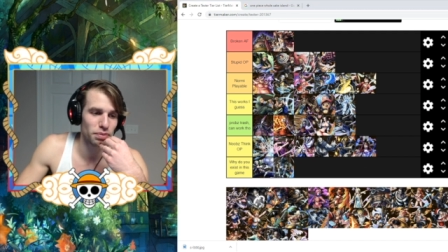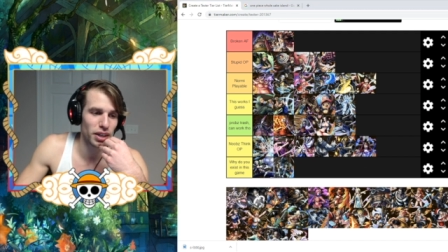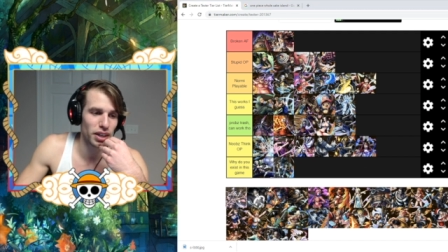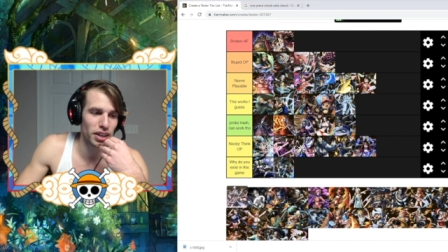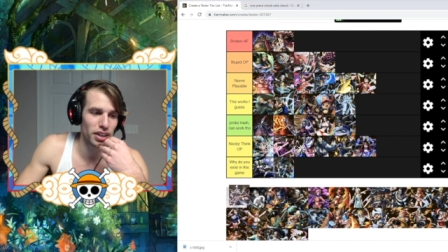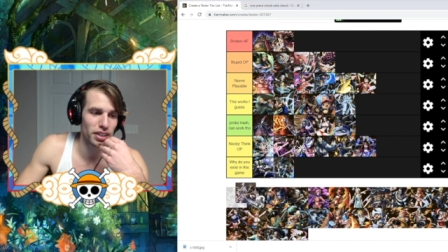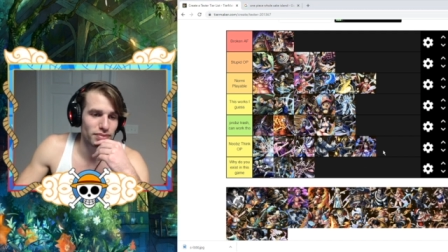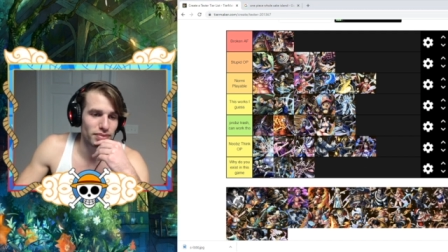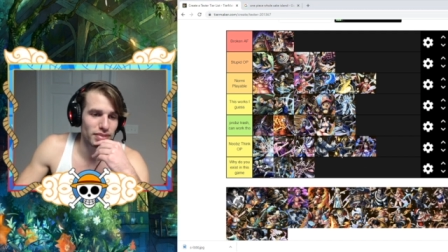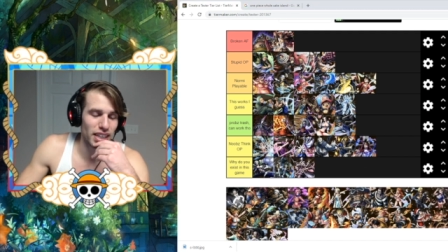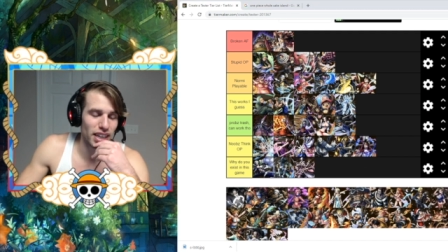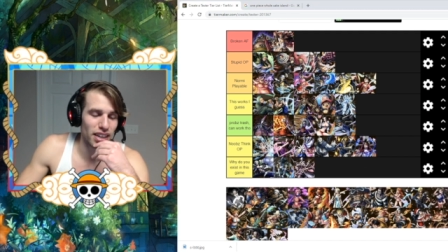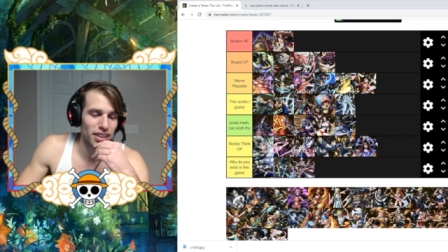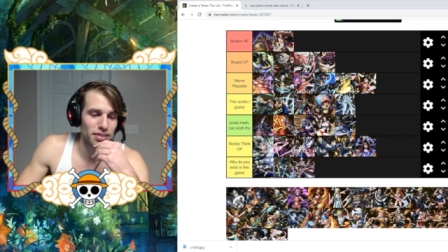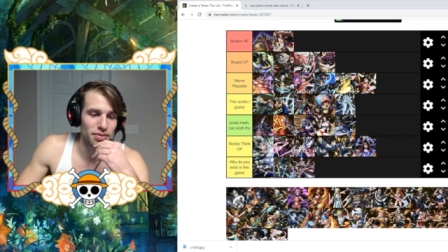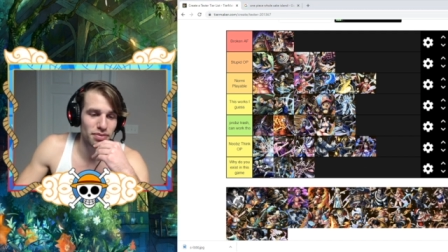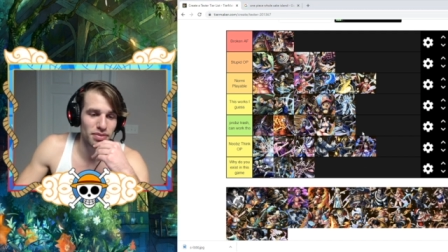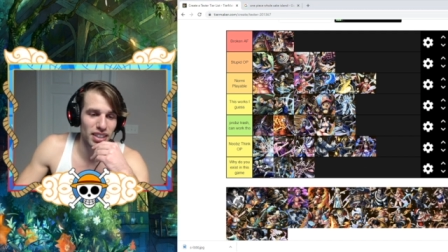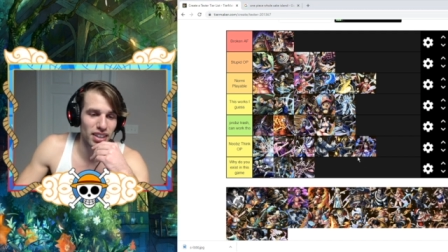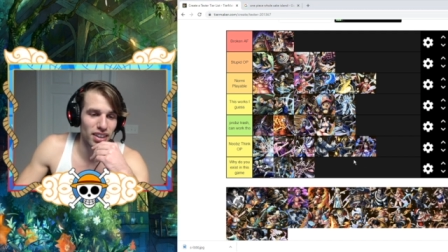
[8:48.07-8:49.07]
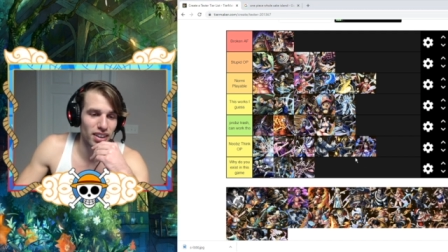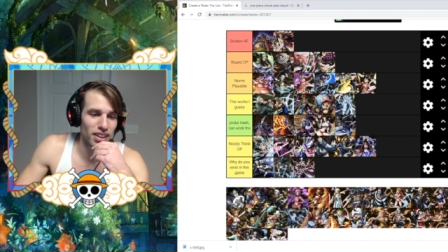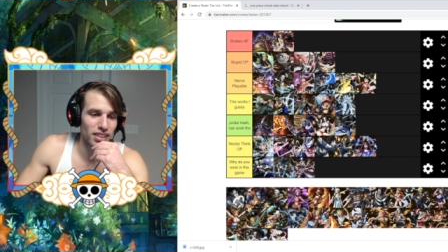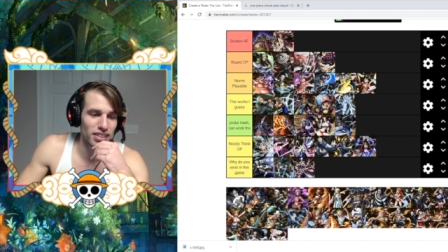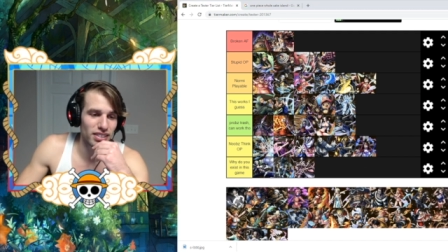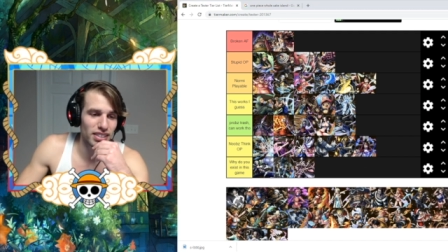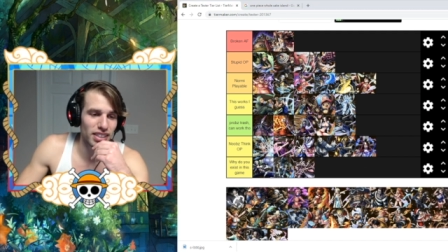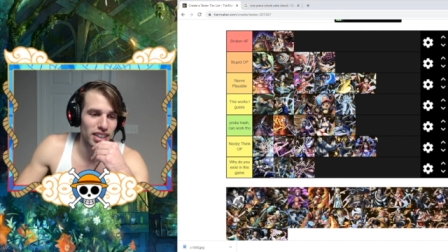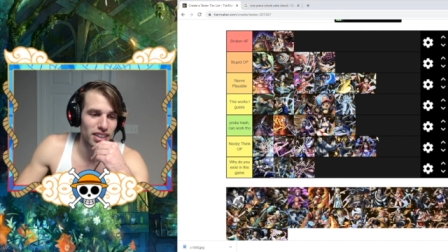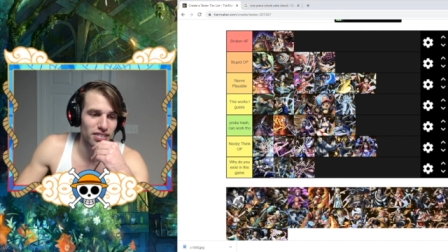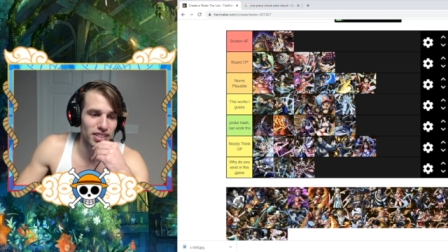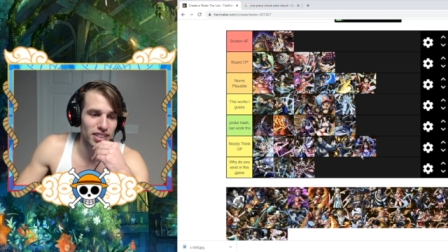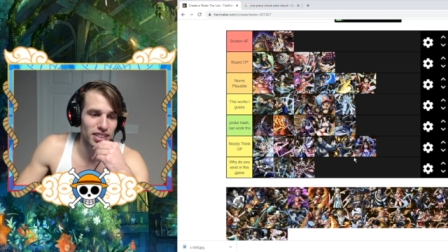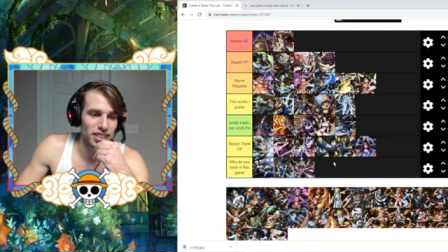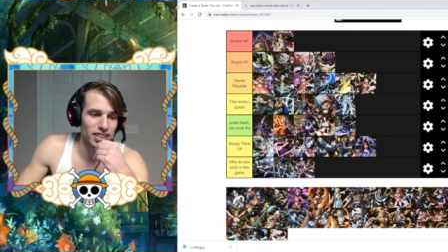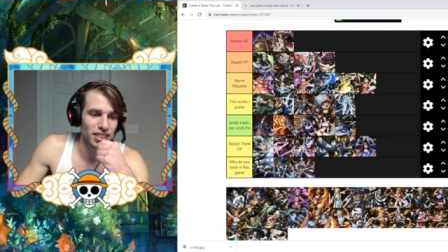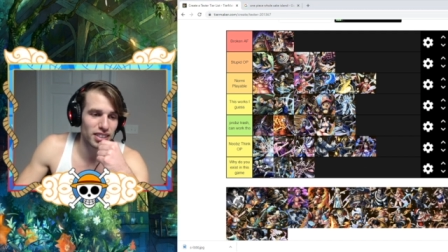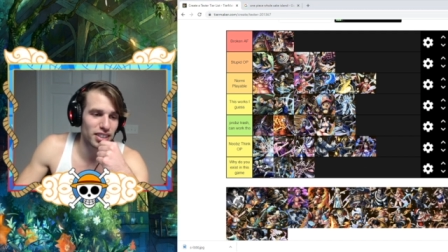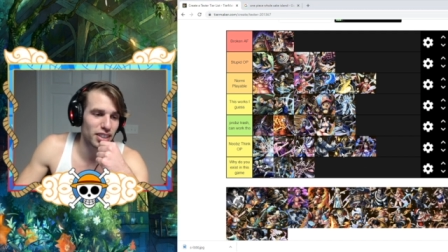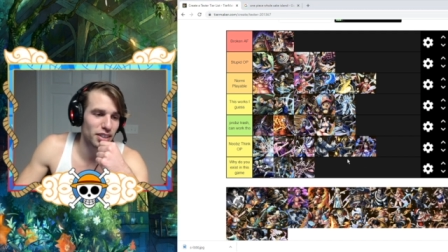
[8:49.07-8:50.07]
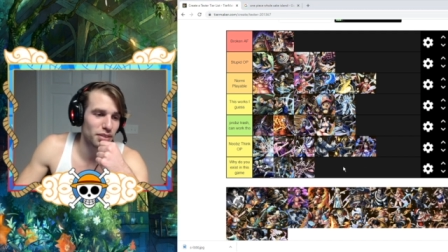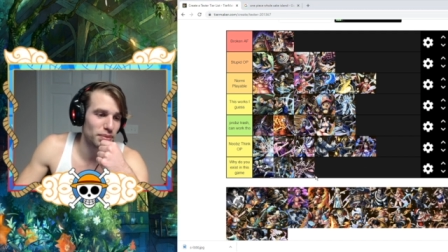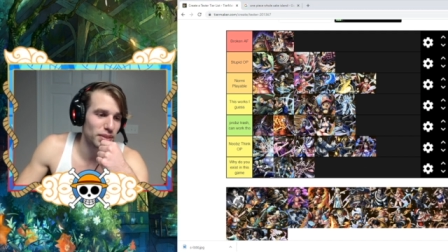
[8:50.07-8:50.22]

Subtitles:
But yeah, Mihawk's not very good.